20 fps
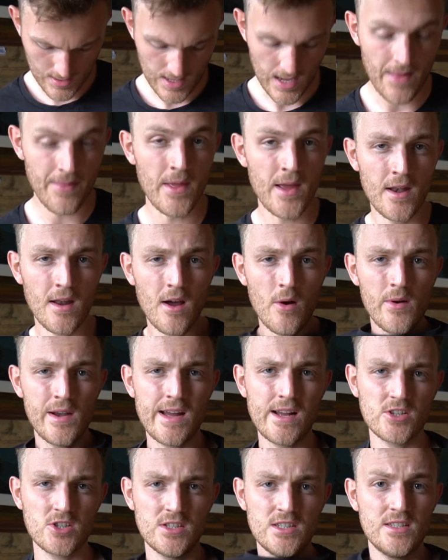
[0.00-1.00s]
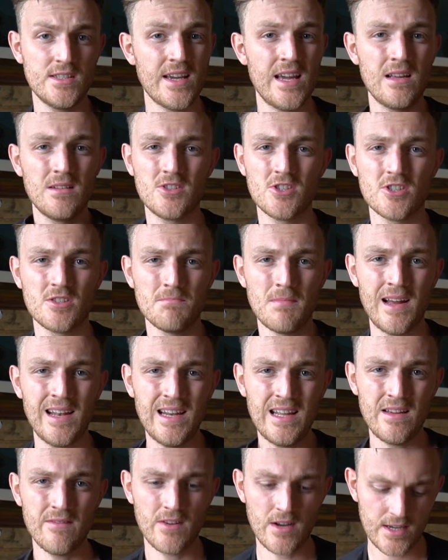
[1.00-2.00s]
And then I would actually take just my
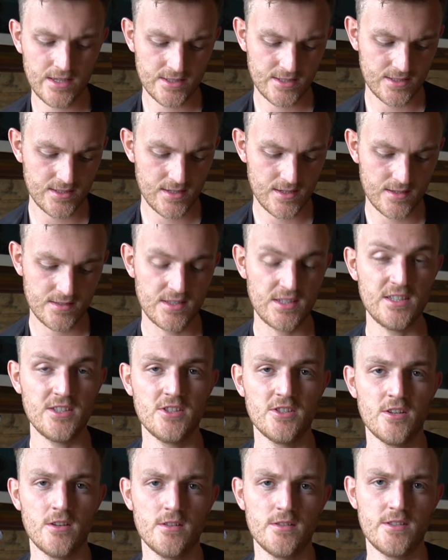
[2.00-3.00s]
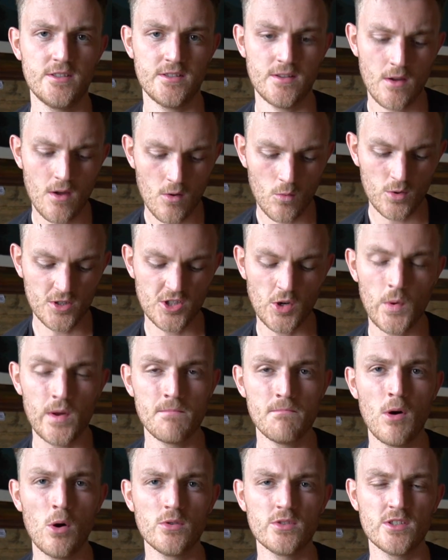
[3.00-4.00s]
Levi's t-shirts, which I
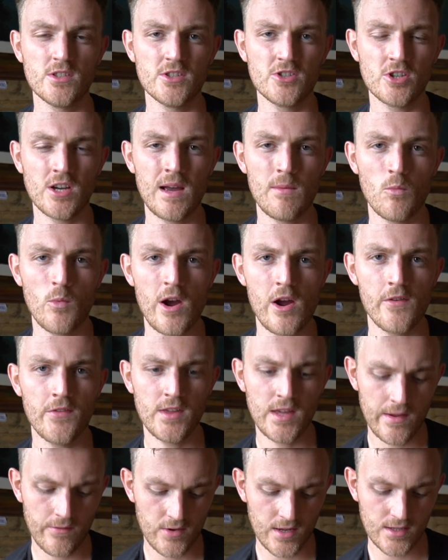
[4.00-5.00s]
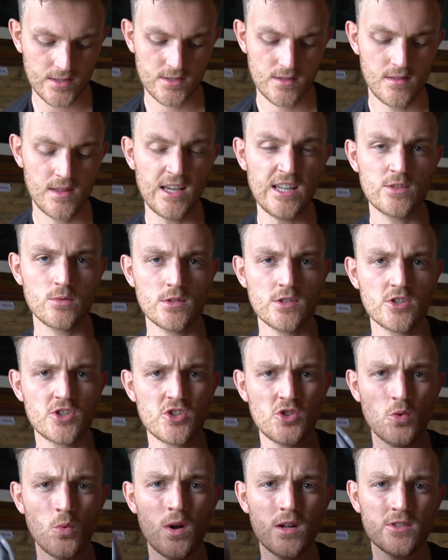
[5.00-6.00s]
would most of the time wear in the evenings. These were the
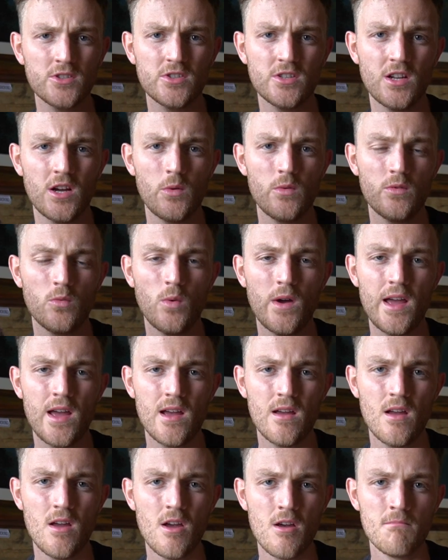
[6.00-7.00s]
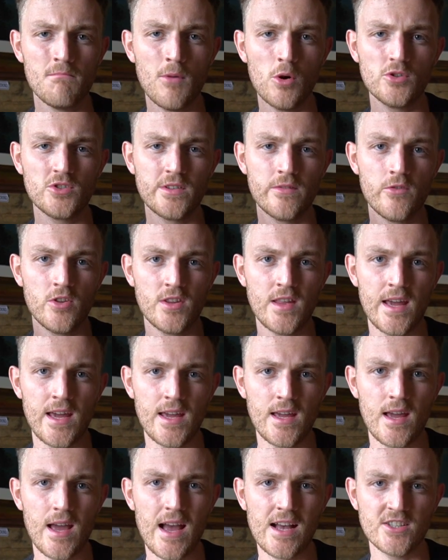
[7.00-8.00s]
2 ones that I would wear most of the
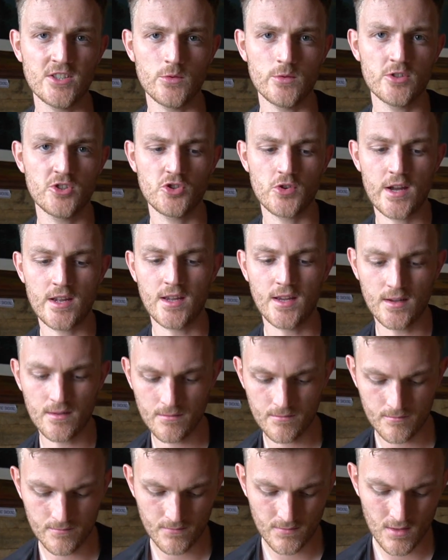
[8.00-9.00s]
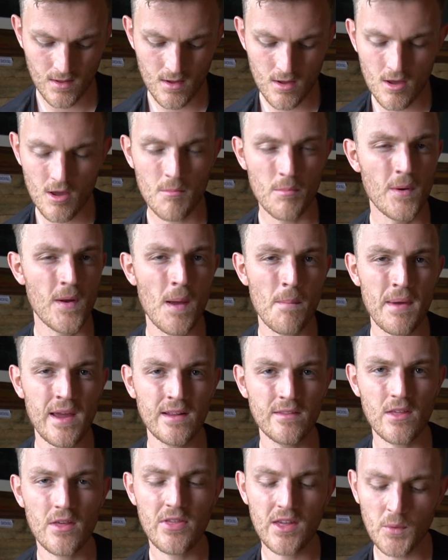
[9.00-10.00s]
day as I was trekking. But I
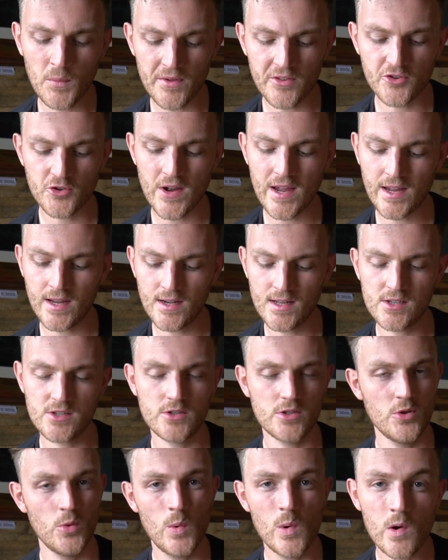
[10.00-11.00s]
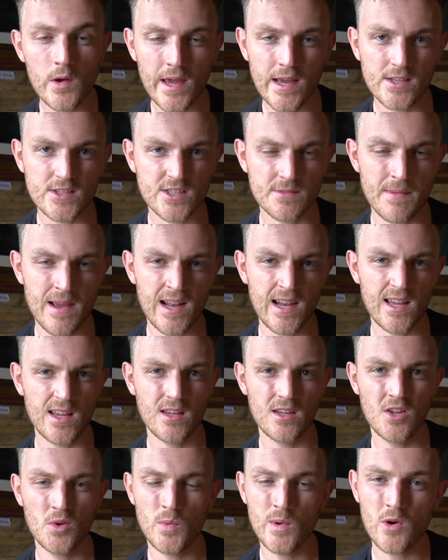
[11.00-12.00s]
mean, the thing with trekking is you will get smelly,
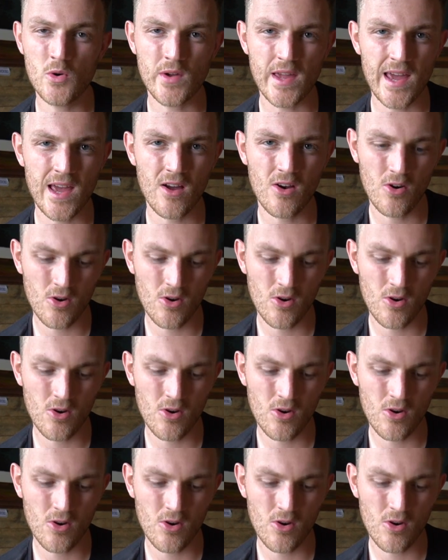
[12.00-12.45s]
you will get